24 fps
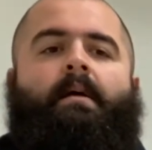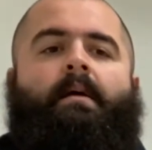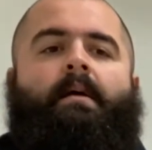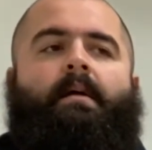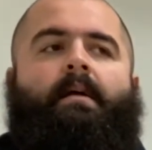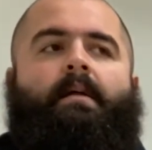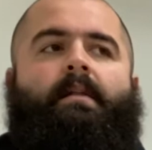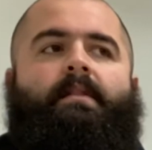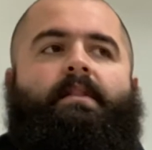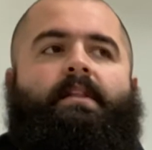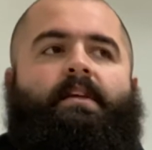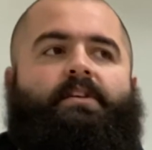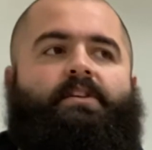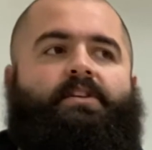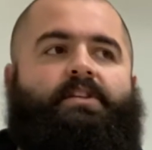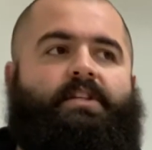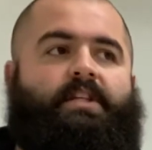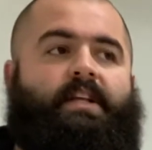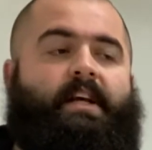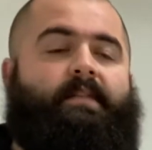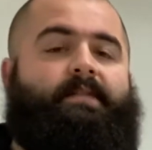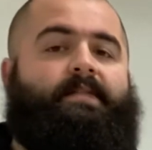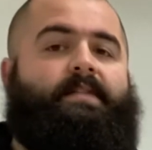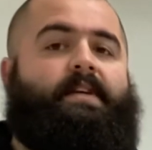the
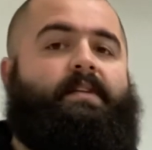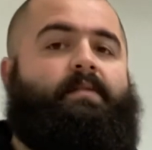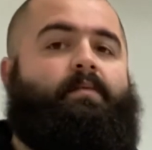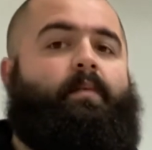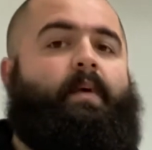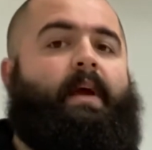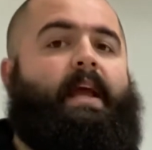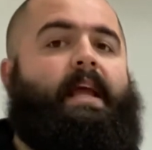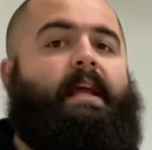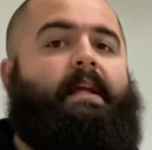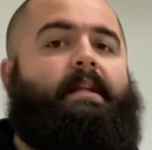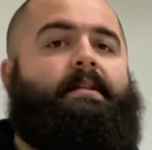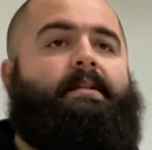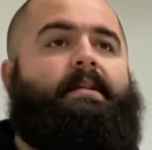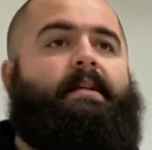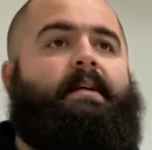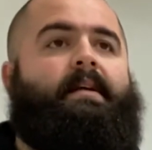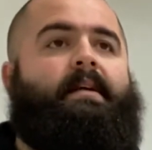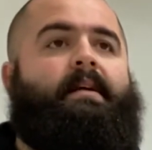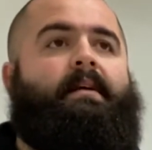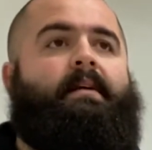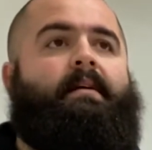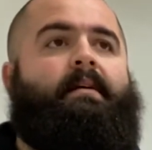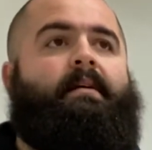shift in weight,
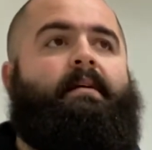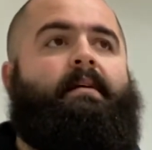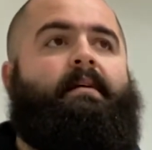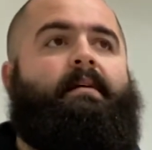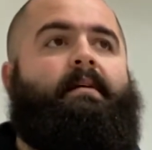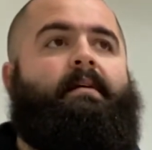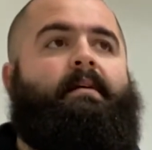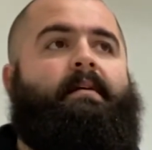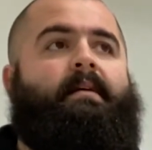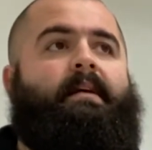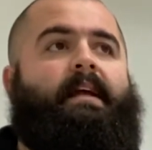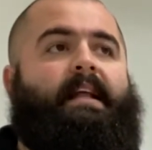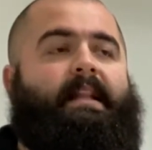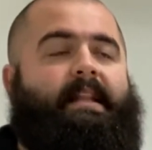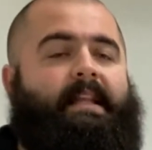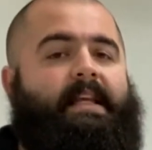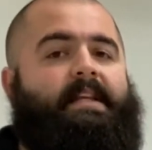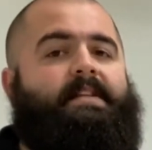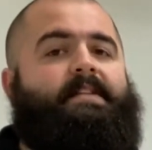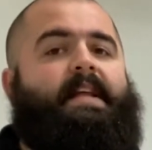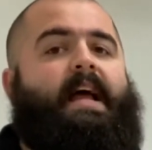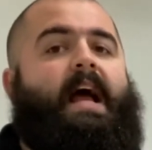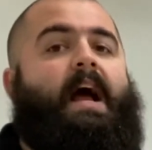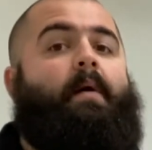at
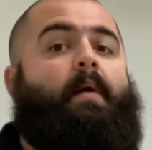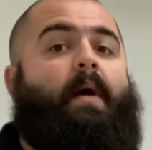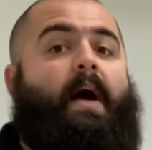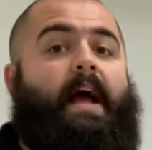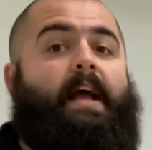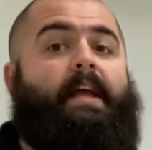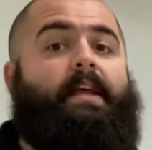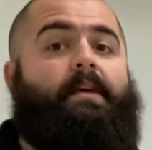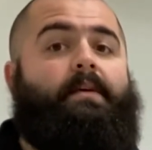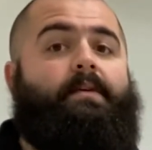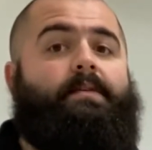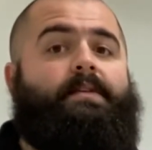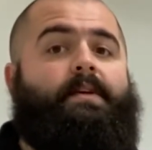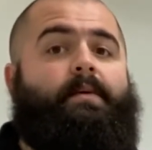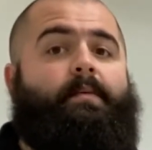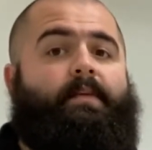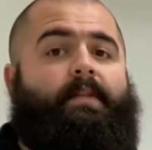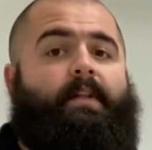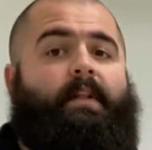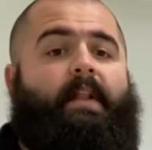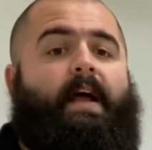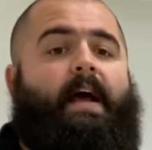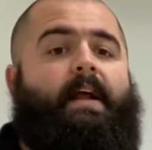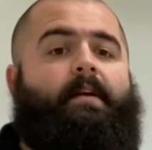least how I use it with a
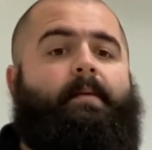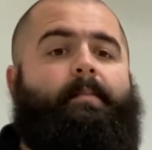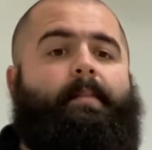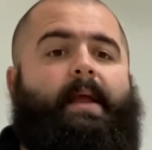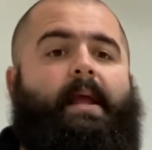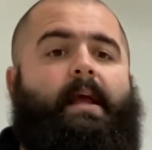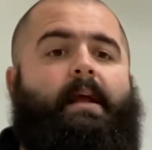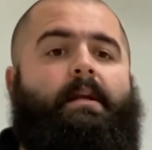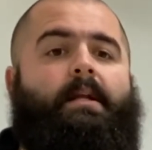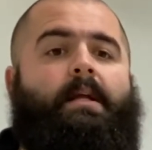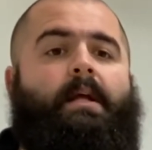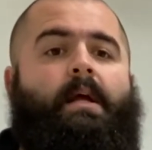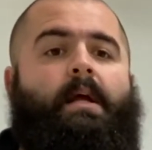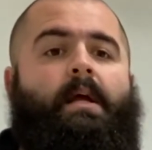lighter band,